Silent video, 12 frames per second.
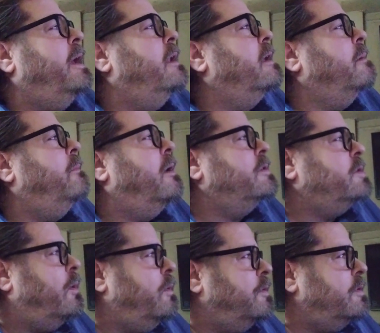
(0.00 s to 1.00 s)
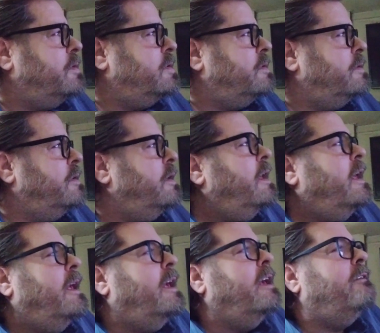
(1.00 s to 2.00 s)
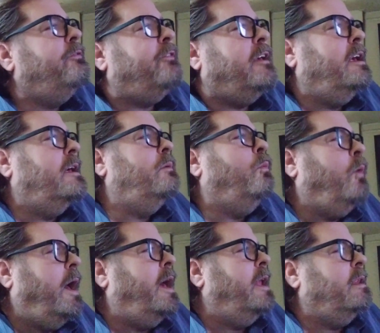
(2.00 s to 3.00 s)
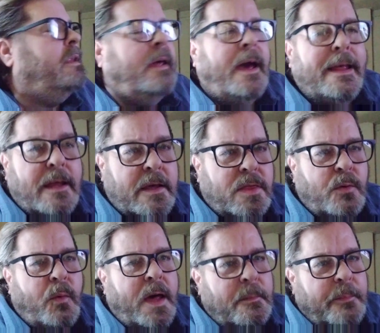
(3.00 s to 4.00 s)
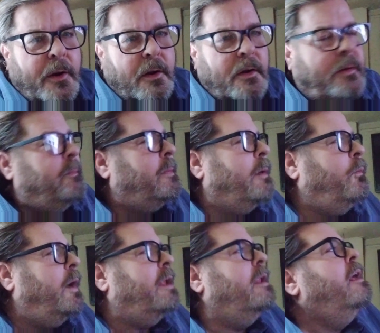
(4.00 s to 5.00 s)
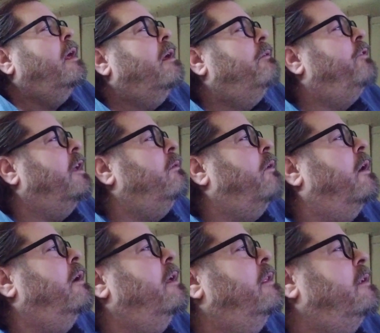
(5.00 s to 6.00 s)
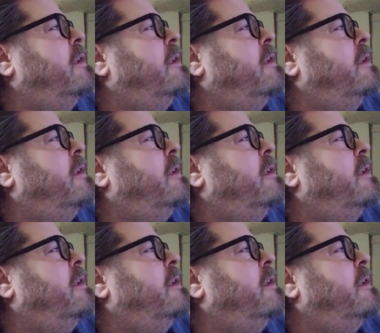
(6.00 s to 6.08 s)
panic amongst holders. If and when, I like the when part, when FINRA and